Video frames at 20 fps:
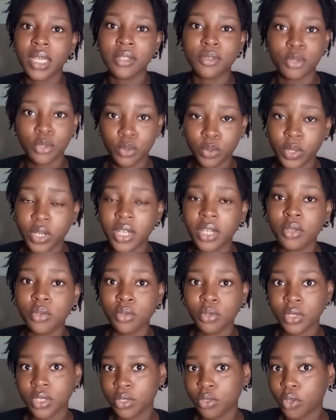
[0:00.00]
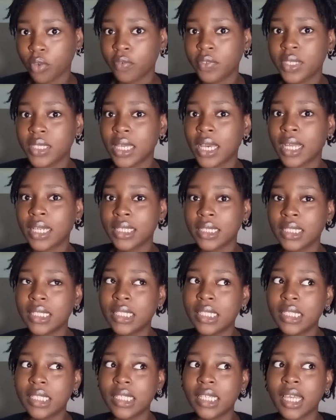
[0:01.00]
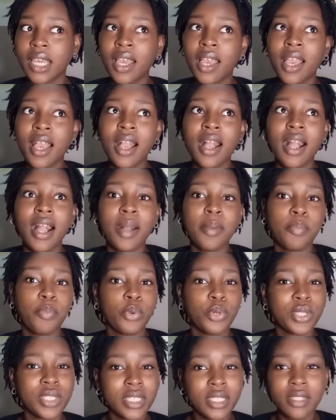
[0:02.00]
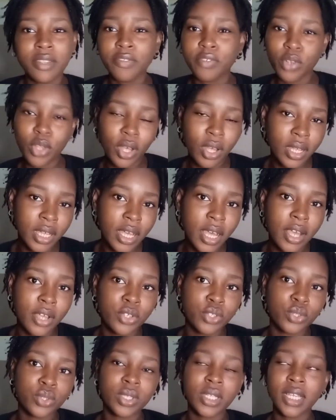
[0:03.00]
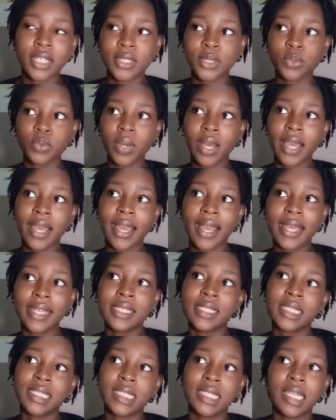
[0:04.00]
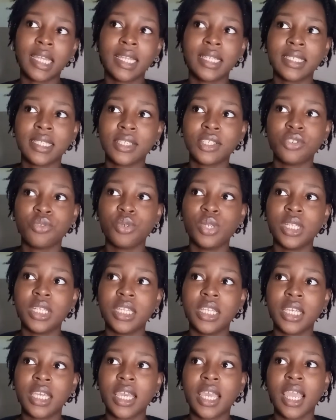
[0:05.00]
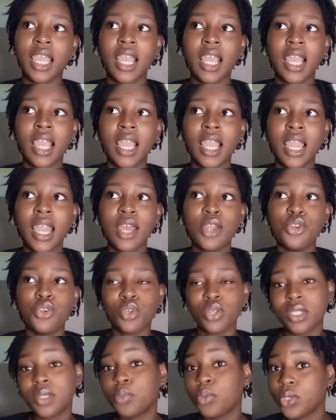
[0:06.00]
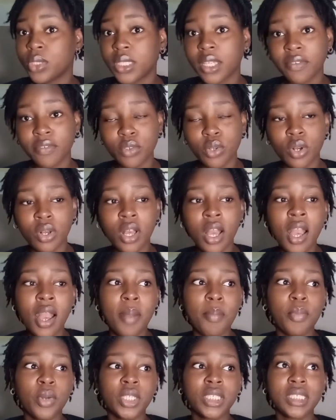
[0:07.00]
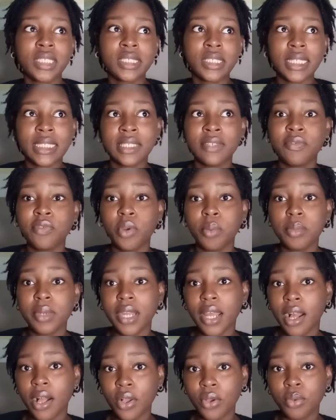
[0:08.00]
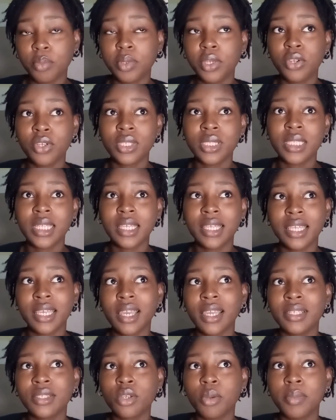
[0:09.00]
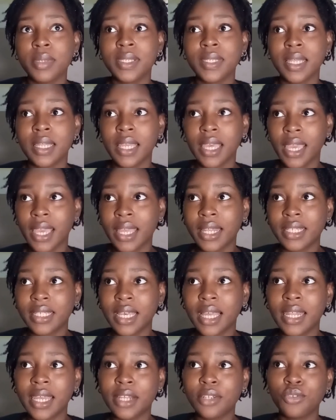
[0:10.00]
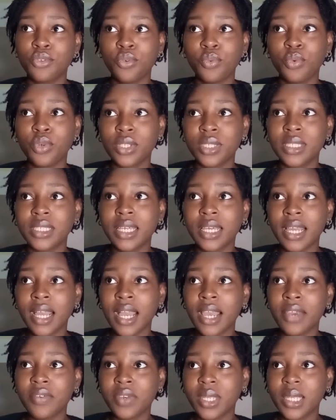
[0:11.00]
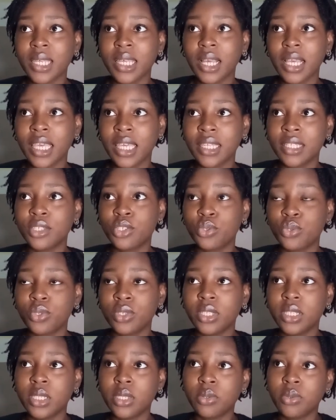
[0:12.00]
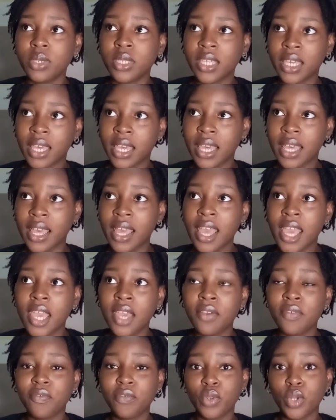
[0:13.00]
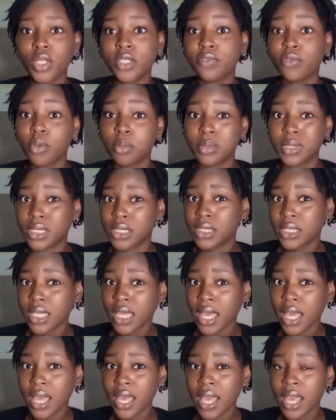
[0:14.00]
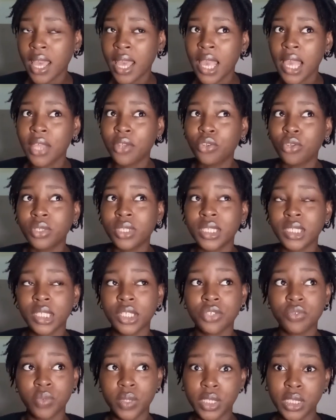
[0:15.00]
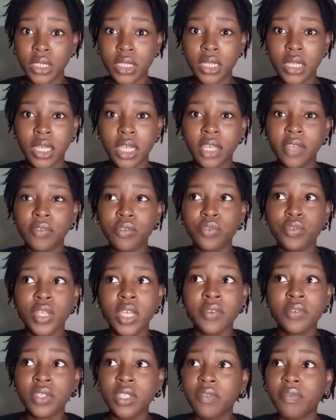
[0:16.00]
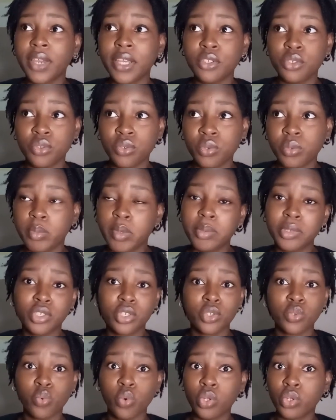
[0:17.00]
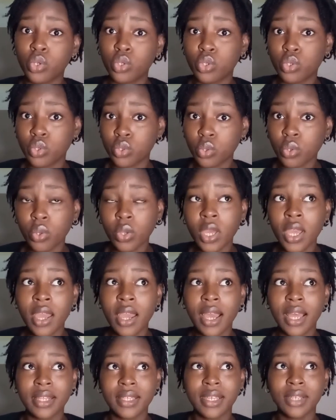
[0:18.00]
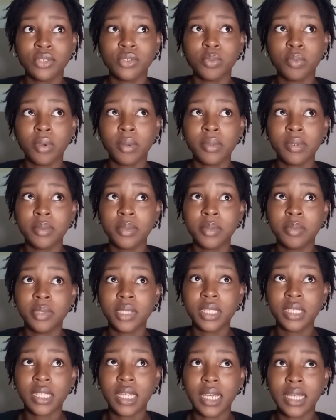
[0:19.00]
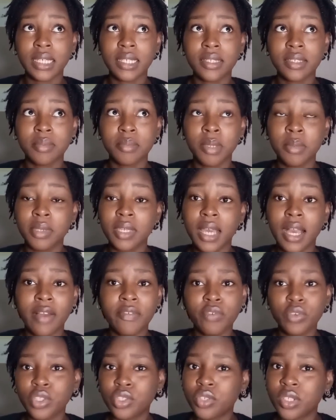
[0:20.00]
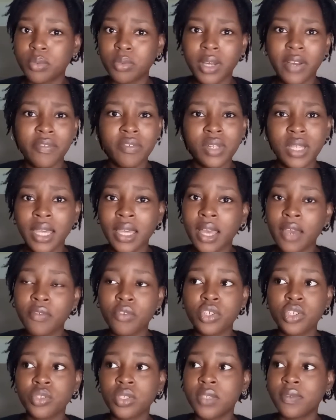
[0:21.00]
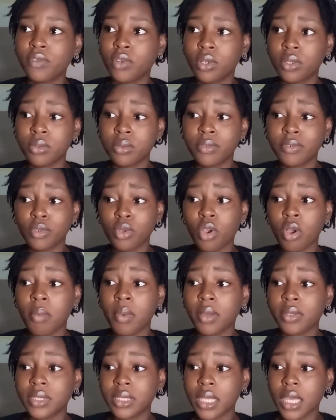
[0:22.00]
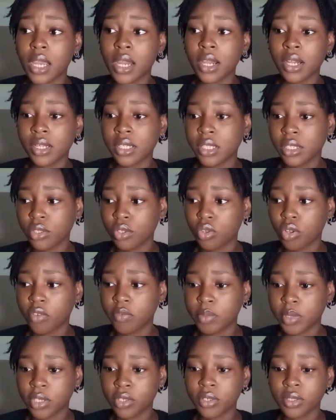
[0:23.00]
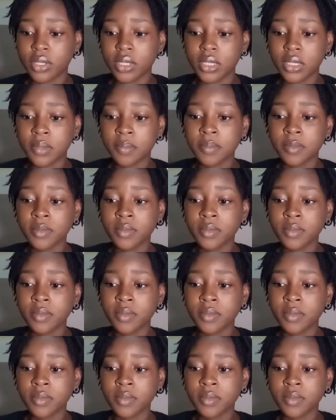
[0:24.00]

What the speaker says: like those were good enough to actually put in a vlog. So that's why I didn't necessarily not post that vlog. But starting from now, because the year is coming to an end and I don't want to carry into the new year vlogs from this year, not necessarily, even if I do maybe just one or two, and that would probably be like maybe Afro Street. But I feel like Afro Street vlog will even come out early enough, because